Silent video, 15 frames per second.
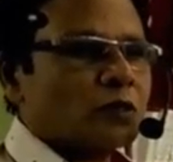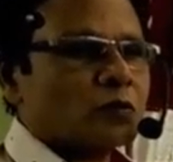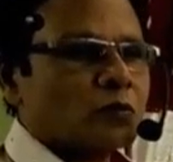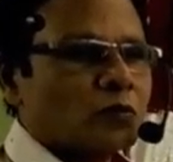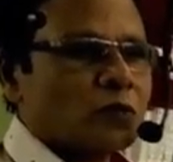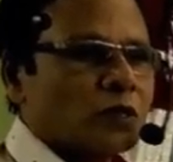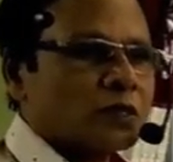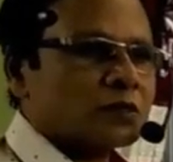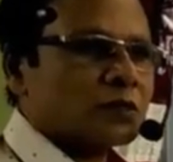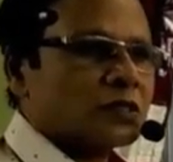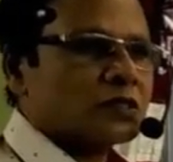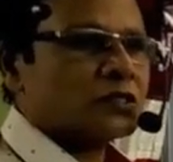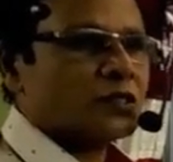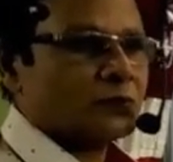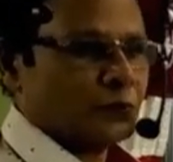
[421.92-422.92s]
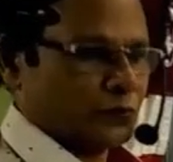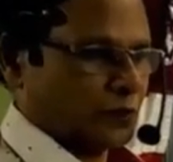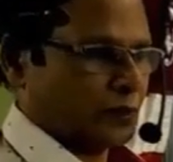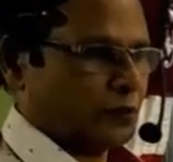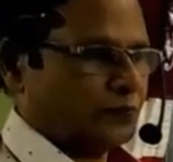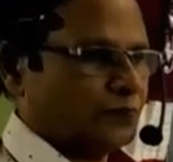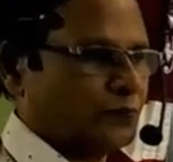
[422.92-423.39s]
one the codons are
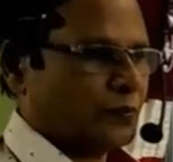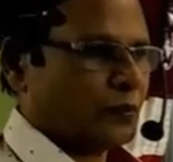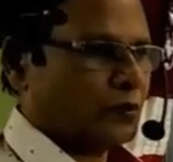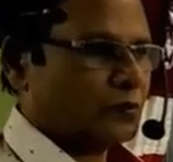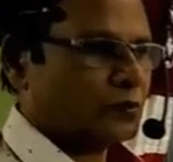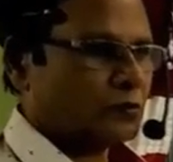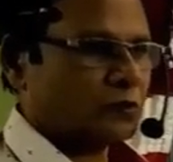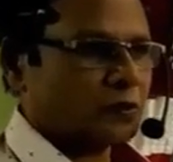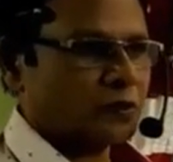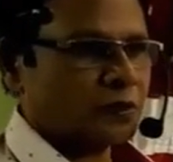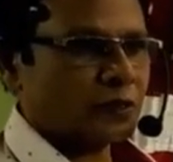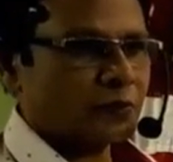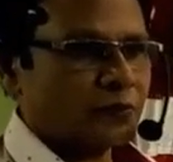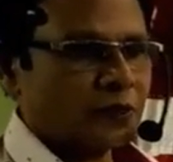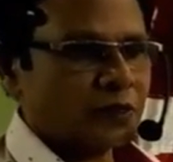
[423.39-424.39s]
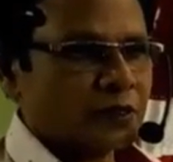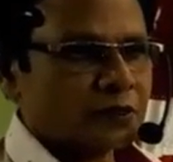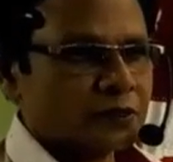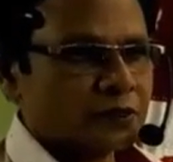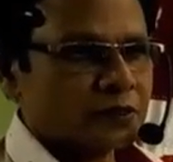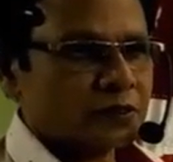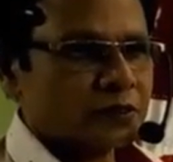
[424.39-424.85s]
shifted so that the amino
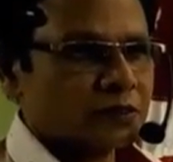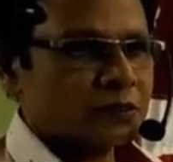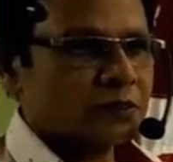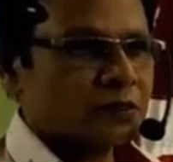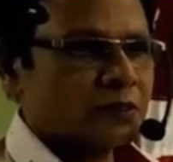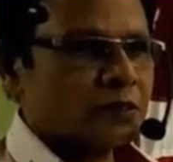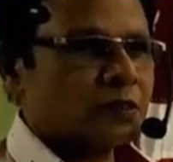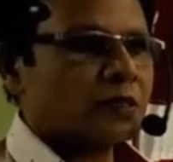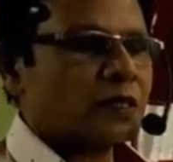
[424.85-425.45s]
acids